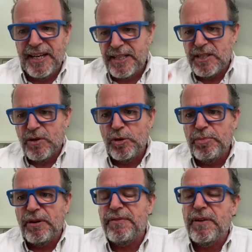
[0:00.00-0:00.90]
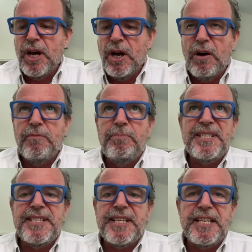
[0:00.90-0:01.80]
is a group of
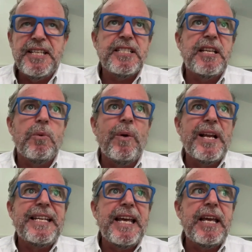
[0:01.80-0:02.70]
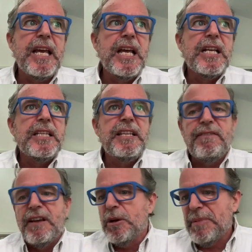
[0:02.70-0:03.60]
business angels that one day
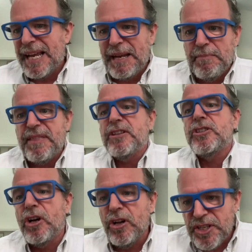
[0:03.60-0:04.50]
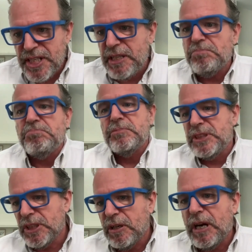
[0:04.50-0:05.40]
develop like a methodology,
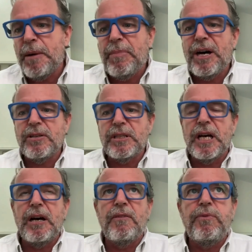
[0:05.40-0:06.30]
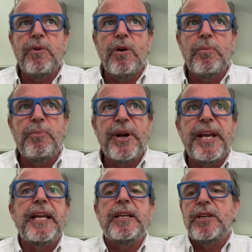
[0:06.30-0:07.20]
about for
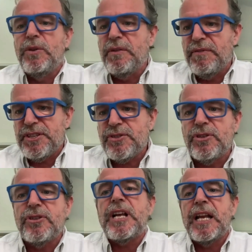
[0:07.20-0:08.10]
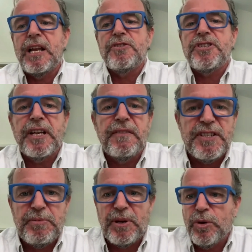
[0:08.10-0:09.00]
bringing new investors and launching
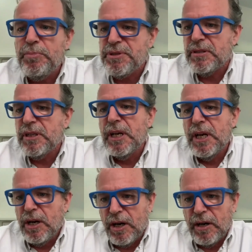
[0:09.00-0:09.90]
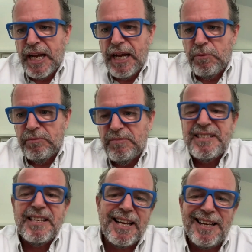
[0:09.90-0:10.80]
investment groups. Okay,
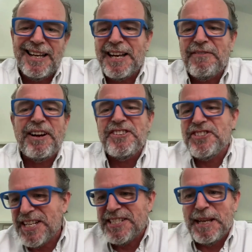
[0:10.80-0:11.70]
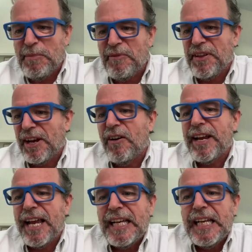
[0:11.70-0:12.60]
it's like a franchise type of thing.
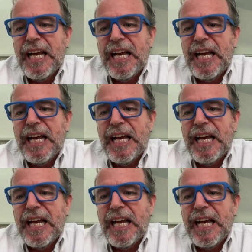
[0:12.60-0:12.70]
Okay.